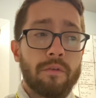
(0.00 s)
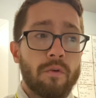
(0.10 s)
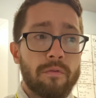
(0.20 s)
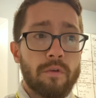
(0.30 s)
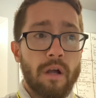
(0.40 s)
So
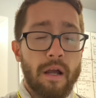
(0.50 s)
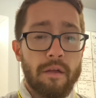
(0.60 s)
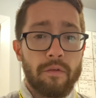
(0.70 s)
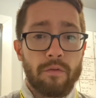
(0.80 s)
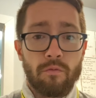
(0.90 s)
if you
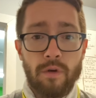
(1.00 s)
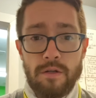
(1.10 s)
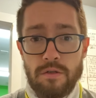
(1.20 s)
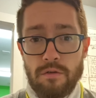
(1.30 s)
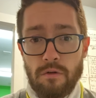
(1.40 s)
guys
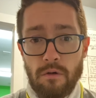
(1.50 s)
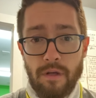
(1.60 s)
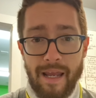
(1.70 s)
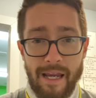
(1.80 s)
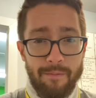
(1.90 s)
register
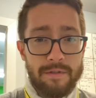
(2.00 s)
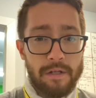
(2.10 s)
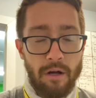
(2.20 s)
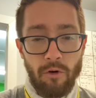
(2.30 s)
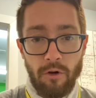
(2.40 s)

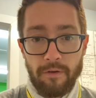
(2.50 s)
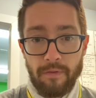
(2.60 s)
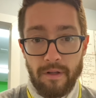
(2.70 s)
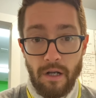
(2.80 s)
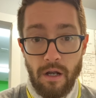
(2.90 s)

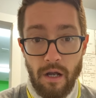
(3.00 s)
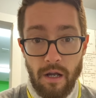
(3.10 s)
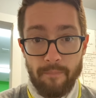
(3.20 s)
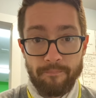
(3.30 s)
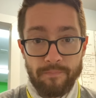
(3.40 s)

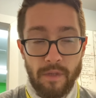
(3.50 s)
games.crossfit.com,